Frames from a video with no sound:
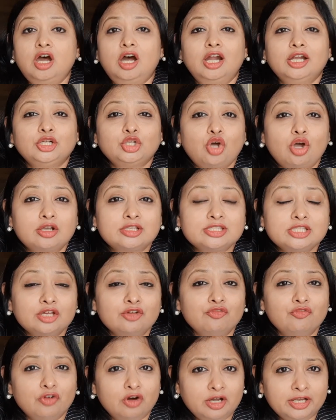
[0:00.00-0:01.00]
A toxic
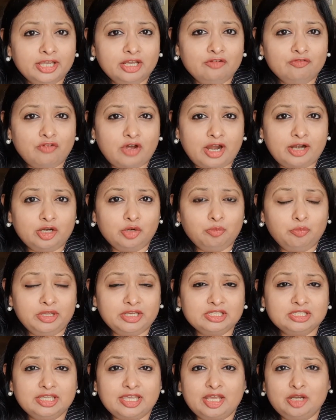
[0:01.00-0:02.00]
work
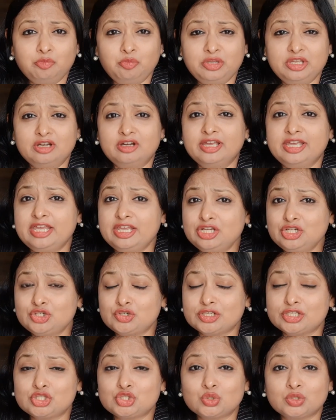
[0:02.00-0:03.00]
environment can be a
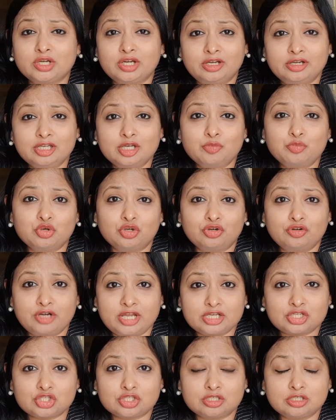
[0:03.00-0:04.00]
hindrance to career
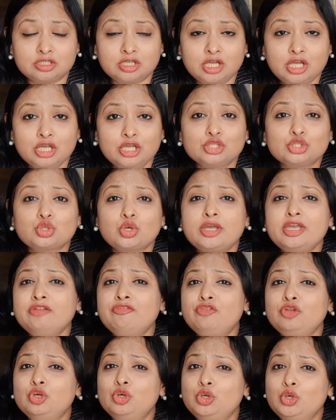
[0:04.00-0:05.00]
progression. So,
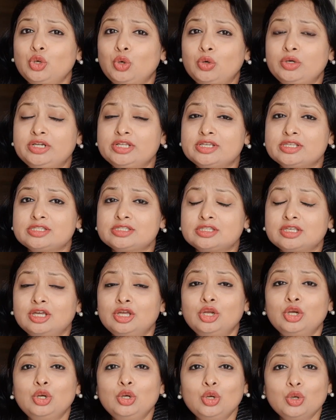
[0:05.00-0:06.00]
if you notice
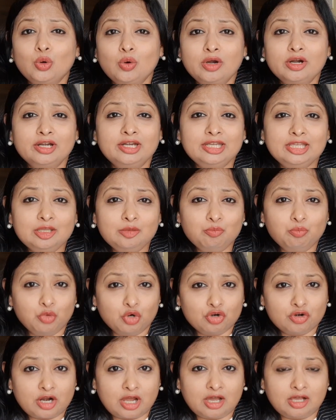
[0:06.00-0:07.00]
lower team
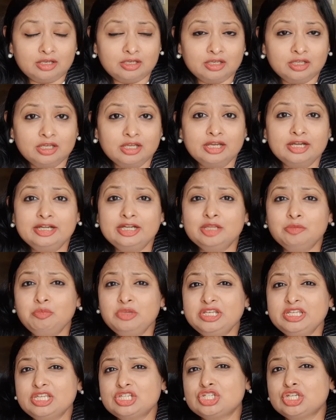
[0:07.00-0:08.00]
morale,
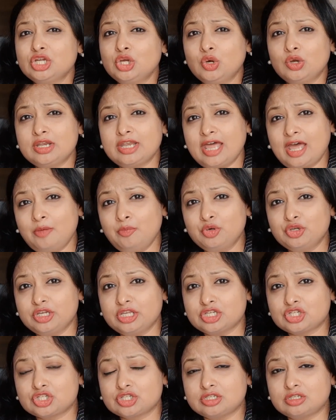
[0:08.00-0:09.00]
diminishing
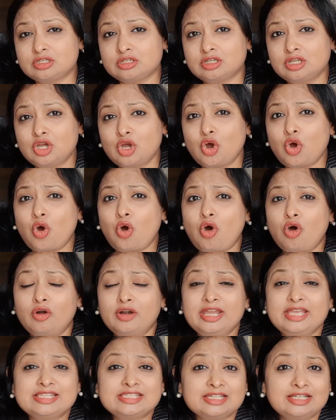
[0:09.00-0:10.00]
collaboration,
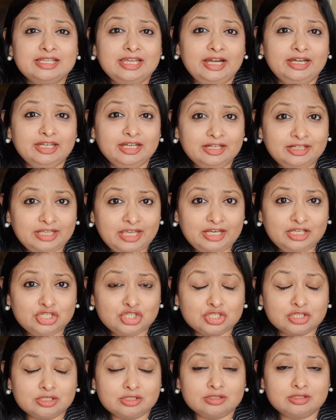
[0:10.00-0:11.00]
or escalating
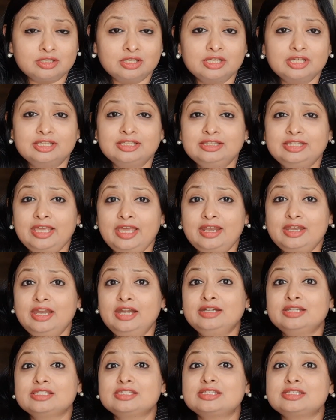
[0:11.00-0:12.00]
tension, then
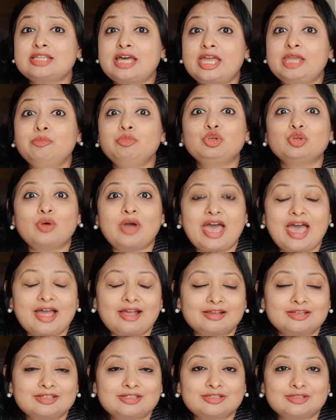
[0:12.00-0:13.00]
it is time to
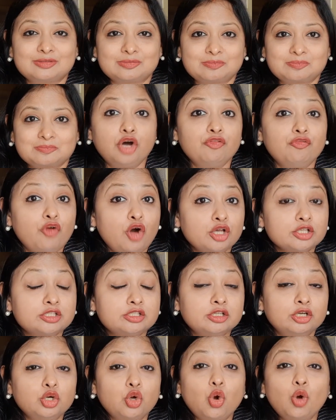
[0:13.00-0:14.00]
act.
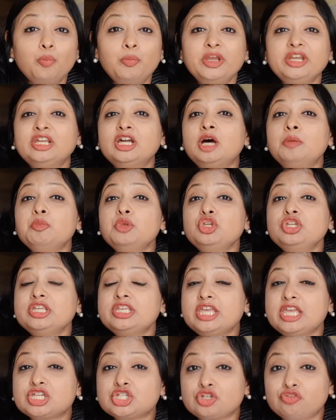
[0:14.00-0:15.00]
Foster open
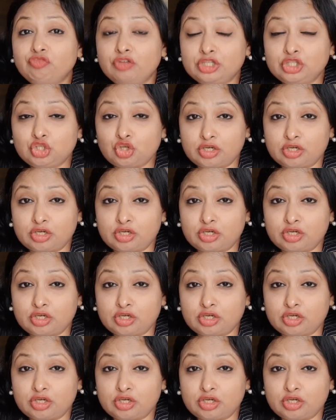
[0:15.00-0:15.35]
communication with